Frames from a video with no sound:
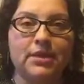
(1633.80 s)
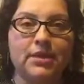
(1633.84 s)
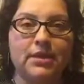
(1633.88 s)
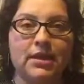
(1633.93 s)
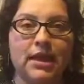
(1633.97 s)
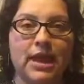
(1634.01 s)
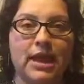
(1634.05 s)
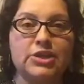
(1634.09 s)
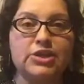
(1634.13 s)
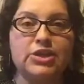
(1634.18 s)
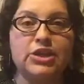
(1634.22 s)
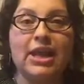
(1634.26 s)

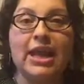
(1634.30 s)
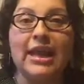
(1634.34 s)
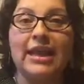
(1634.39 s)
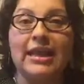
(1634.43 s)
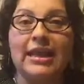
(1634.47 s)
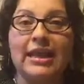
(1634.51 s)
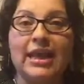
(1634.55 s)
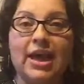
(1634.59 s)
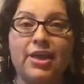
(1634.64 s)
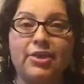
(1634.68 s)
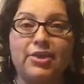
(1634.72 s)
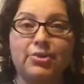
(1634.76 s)

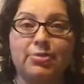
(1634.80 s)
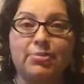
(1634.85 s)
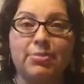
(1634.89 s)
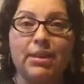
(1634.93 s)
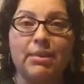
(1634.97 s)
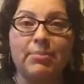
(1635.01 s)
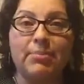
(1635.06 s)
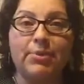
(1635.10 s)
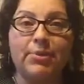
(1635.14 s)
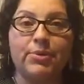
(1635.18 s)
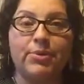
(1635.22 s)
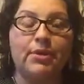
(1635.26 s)
educating other
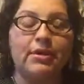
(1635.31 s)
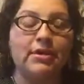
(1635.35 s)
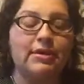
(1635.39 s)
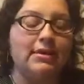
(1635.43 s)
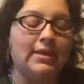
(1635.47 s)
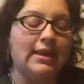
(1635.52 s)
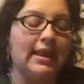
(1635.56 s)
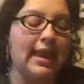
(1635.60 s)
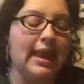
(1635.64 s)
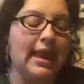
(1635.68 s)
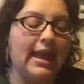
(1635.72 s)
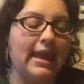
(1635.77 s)
people,
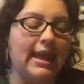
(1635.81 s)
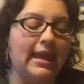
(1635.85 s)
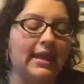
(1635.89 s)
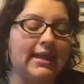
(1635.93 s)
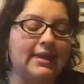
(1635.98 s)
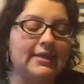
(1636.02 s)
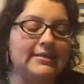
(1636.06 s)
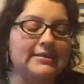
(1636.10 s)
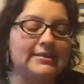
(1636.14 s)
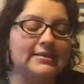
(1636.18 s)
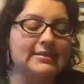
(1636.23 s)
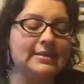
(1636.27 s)

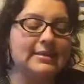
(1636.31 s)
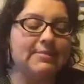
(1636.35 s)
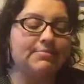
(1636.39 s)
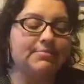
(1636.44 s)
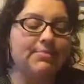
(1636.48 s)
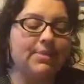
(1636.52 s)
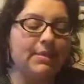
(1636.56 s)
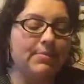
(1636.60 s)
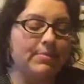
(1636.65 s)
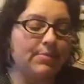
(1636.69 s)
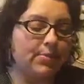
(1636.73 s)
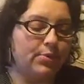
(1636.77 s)
and some
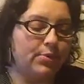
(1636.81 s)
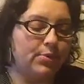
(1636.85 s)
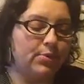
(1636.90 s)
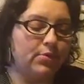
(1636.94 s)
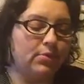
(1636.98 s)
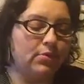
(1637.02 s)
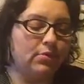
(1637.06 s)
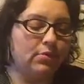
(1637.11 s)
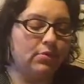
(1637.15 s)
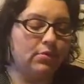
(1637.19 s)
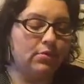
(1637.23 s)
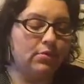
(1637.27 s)

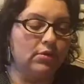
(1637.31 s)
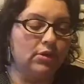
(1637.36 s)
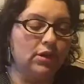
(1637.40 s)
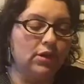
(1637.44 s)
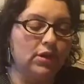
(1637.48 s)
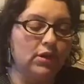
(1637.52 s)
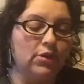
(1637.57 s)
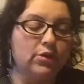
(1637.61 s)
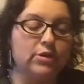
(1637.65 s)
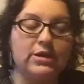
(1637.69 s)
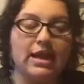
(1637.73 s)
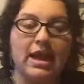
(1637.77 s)
people, you
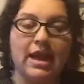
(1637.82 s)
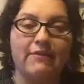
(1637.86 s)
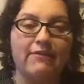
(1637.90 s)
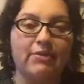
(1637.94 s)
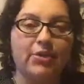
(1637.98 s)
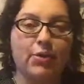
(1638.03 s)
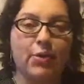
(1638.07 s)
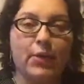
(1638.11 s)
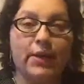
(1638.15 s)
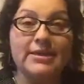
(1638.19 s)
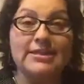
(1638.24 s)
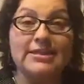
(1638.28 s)
know, have
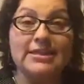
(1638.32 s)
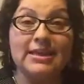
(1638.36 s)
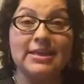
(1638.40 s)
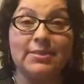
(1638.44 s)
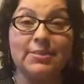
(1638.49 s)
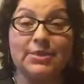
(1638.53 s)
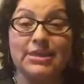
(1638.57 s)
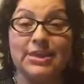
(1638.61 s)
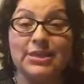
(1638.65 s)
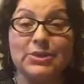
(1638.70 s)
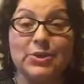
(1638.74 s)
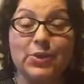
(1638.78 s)
no idea
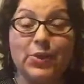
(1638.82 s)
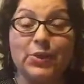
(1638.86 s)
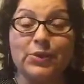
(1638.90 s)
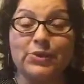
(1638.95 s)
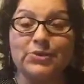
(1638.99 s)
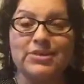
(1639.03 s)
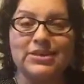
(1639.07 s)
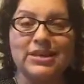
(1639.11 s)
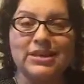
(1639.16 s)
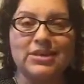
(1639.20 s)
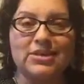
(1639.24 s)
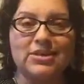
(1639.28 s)
what these
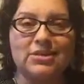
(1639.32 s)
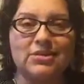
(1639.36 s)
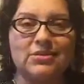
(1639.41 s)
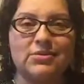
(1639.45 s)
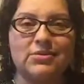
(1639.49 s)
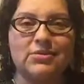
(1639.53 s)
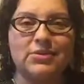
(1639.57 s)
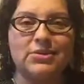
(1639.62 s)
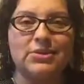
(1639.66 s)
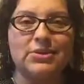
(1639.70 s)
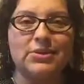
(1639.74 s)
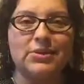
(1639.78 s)
oils can
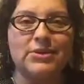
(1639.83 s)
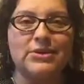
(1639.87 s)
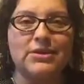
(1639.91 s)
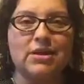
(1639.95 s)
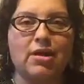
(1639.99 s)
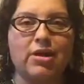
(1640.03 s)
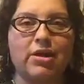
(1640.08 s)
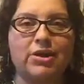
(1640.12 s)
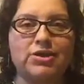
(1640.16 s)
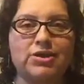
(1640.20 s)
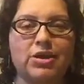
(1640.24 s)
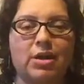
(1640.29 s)
do. So it's
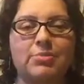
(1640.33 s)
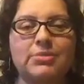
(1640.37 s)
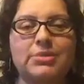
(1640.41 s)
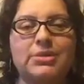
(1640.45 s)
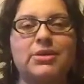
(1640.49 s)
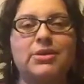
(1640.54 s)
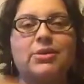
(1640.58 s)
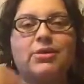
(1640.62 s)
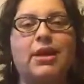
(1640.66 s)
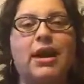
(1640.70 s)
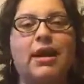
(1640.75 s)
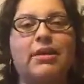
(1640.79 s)
our job to
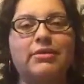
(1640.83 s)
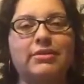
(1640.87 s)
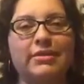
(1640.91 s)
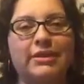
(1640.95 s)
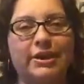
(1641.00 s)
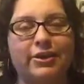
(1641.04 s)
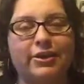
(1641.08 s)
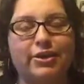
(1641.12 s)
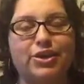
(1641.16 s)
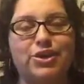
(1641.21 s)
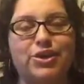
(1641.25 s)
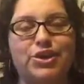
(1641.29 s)
go out
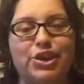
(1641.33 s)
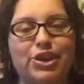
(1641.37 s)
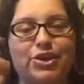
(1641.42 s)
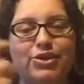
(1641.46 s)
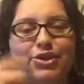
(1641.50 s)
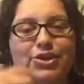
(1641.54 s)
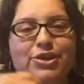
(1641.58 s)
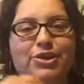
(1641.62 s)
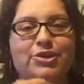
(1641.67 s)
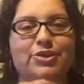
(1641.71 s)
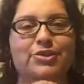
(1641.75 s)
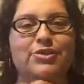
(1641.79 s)
there and share the
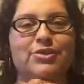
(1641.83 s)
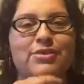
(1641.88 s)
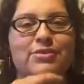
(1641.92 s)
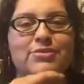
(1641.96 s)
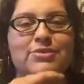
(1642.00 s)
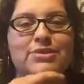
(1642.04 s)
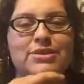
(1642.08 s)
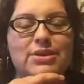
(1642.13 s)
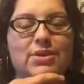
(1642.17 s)
good news.